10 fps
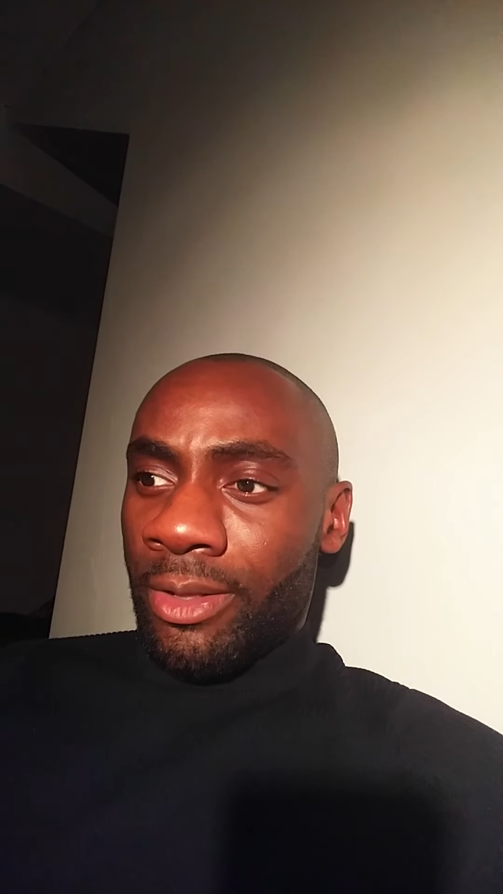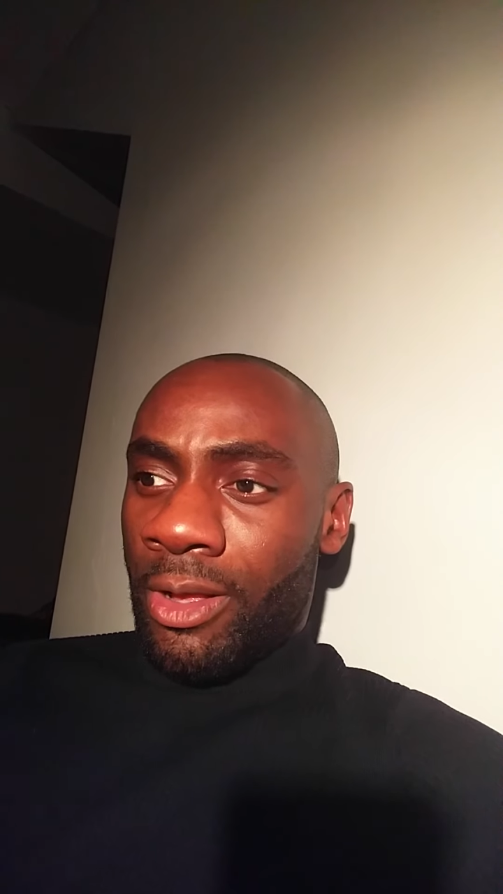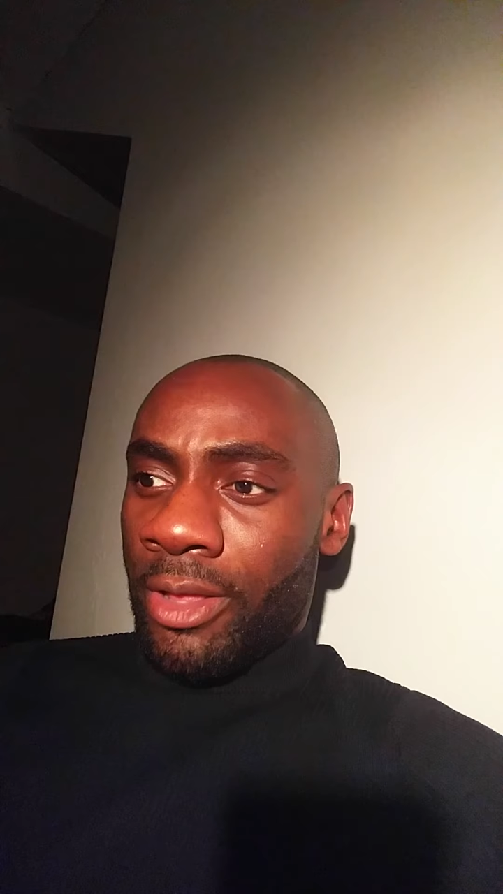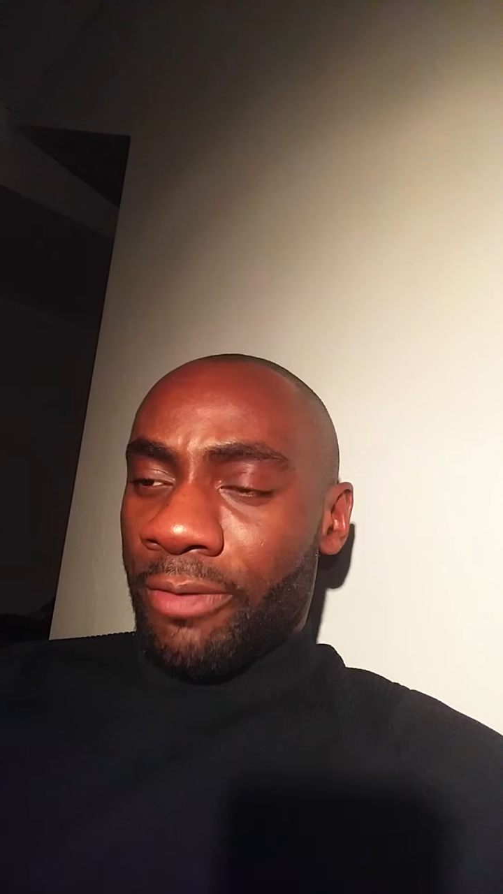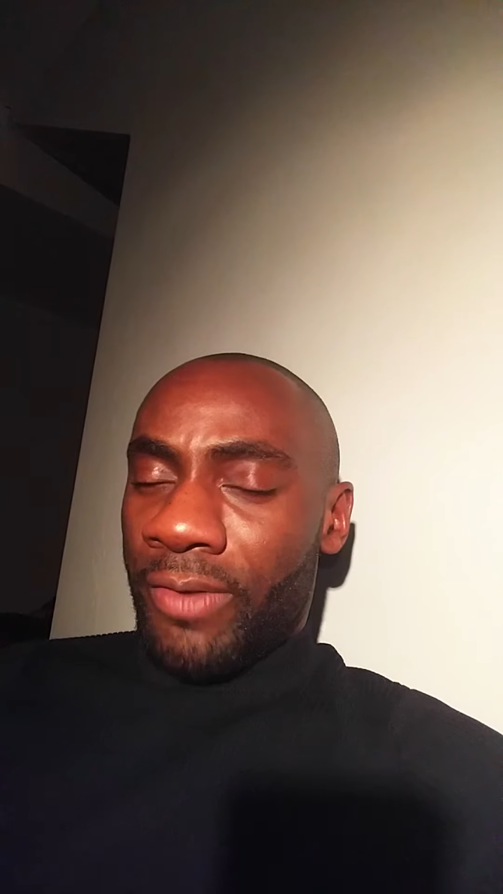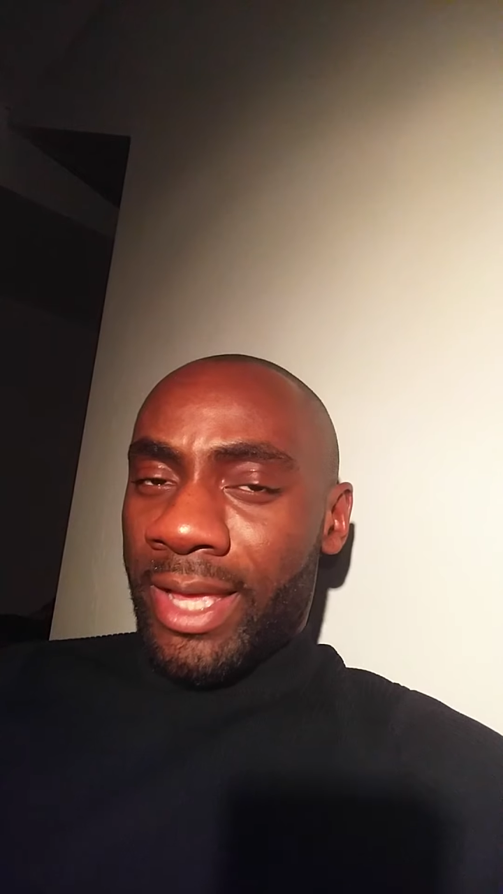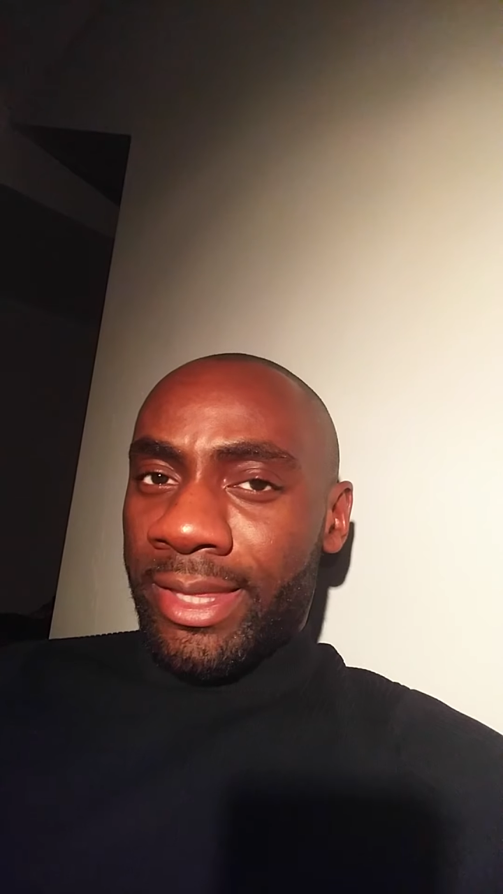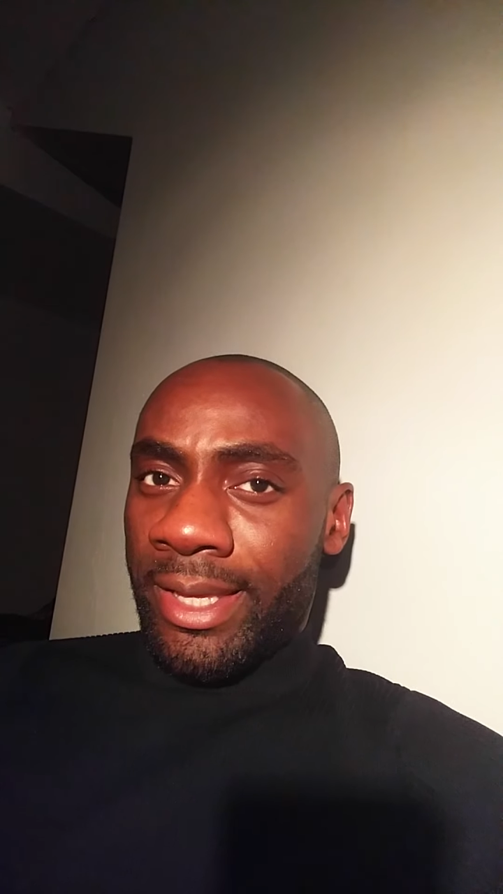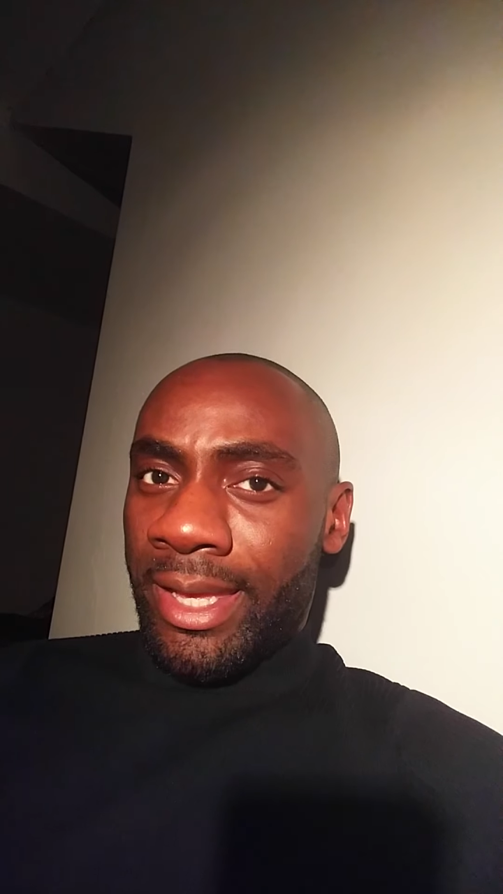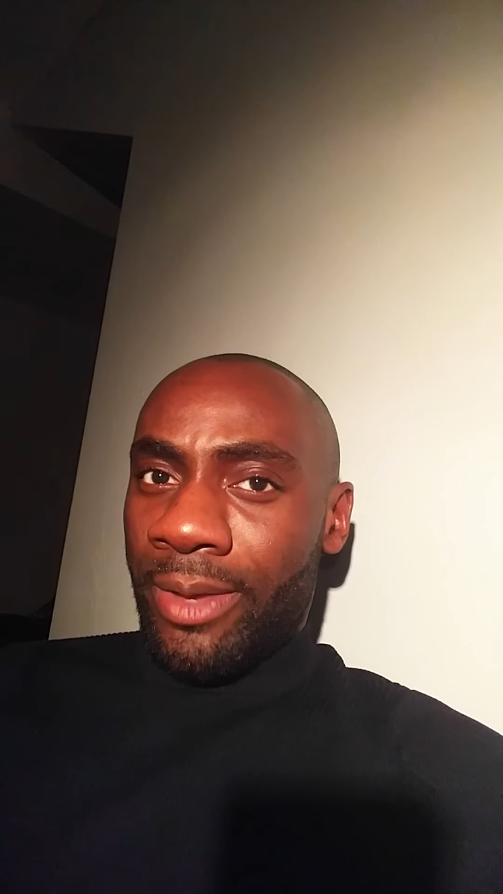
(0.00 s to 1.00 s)
or the fact
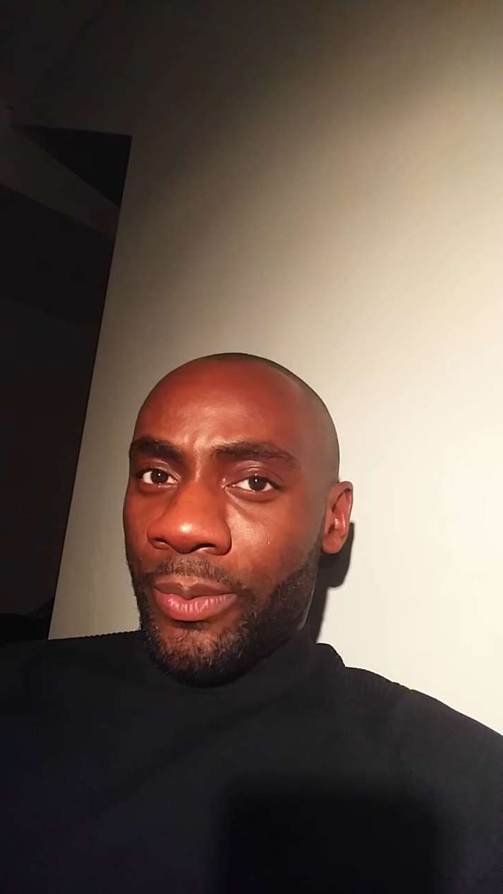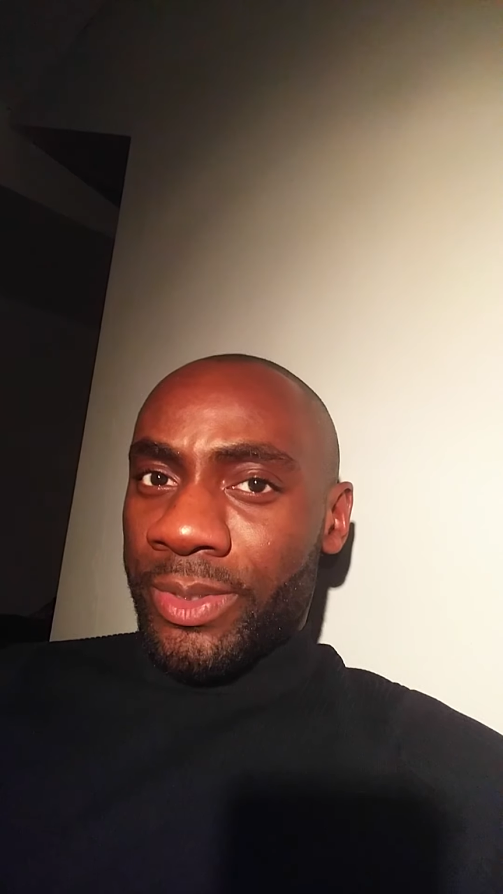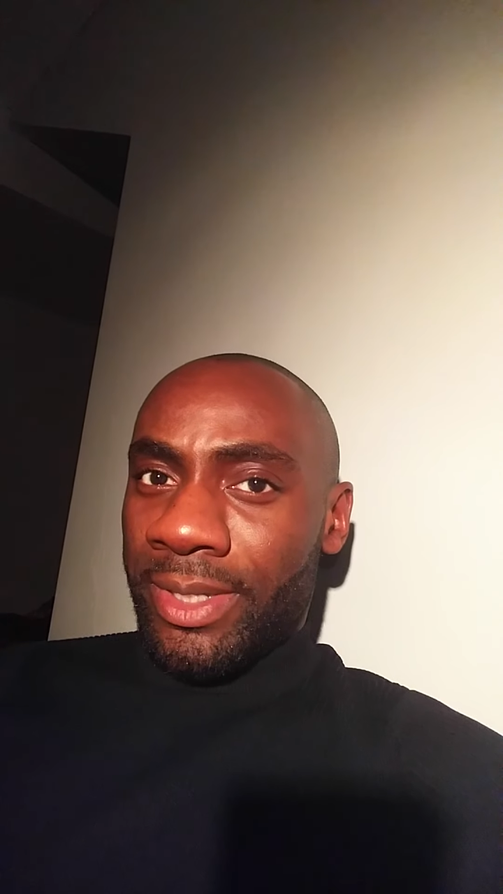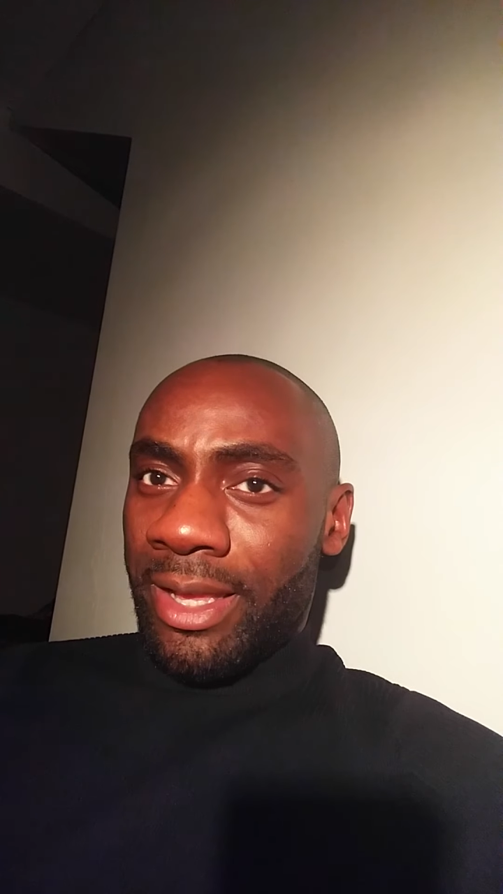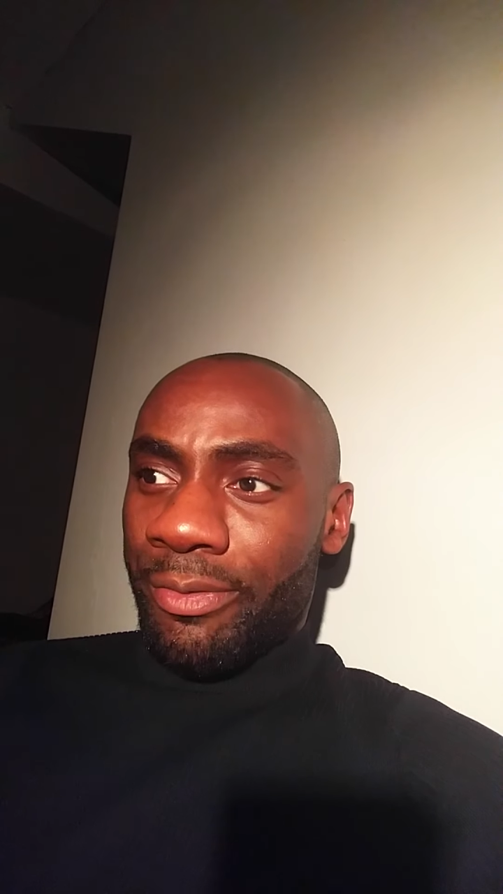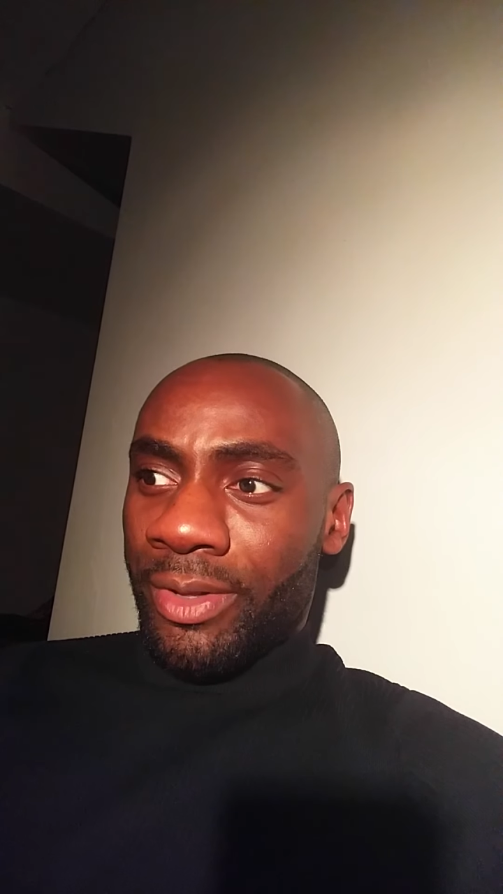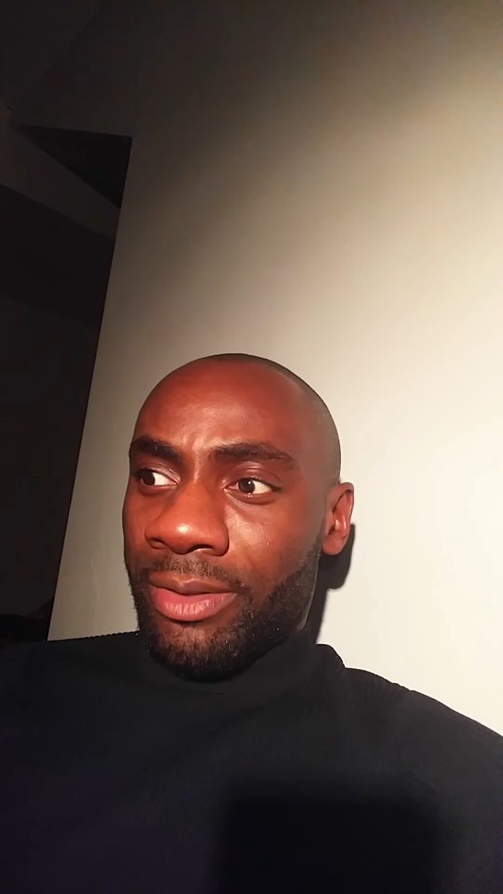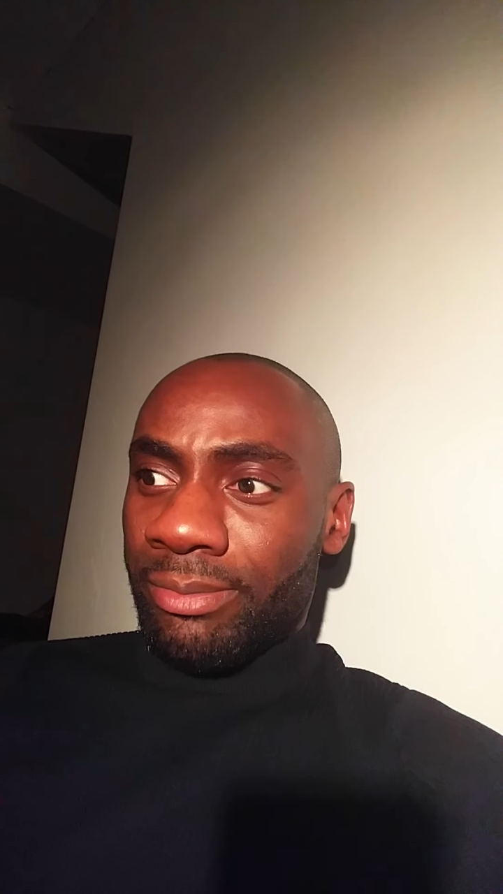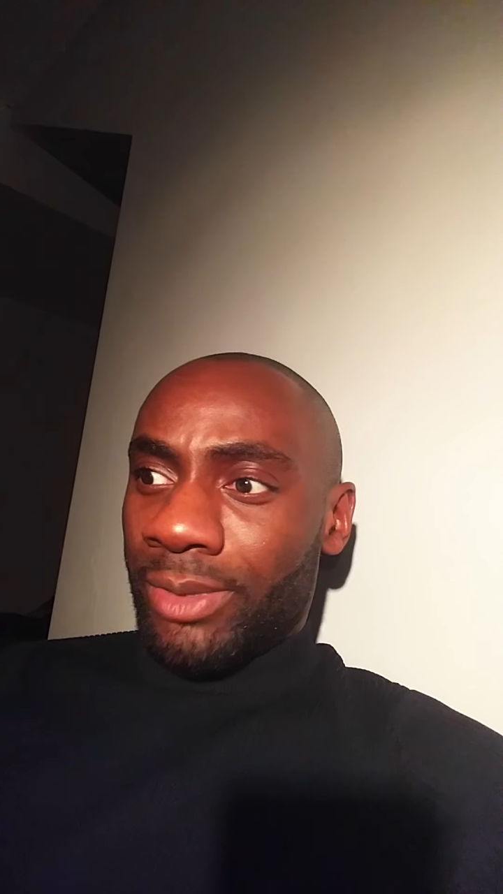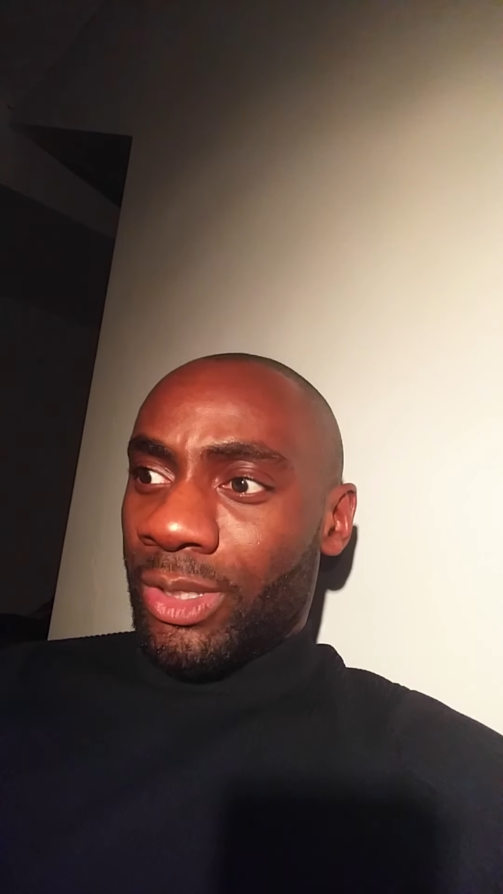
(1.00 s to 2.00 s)
that he wasn't even,